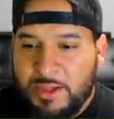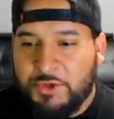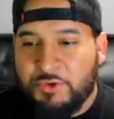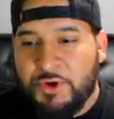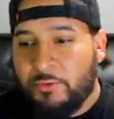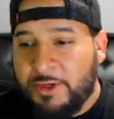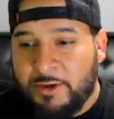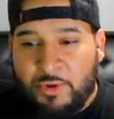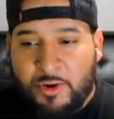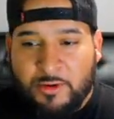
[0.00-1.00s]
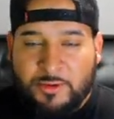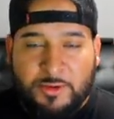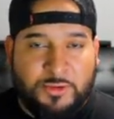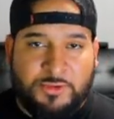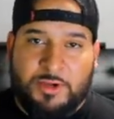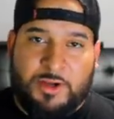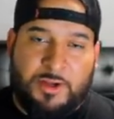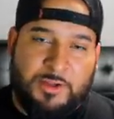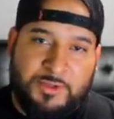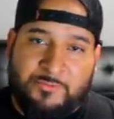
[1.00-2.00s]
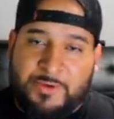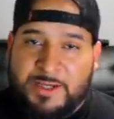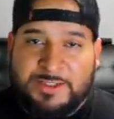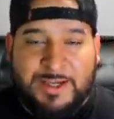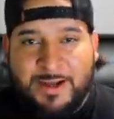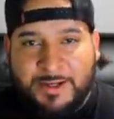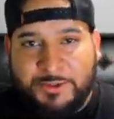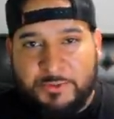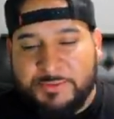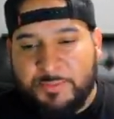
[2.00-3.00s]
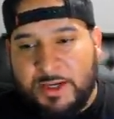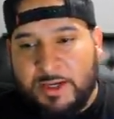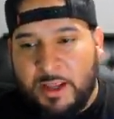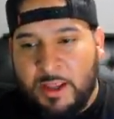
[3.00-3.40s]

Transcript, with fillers: You don't need a burner. Duvernay's like 93 speed.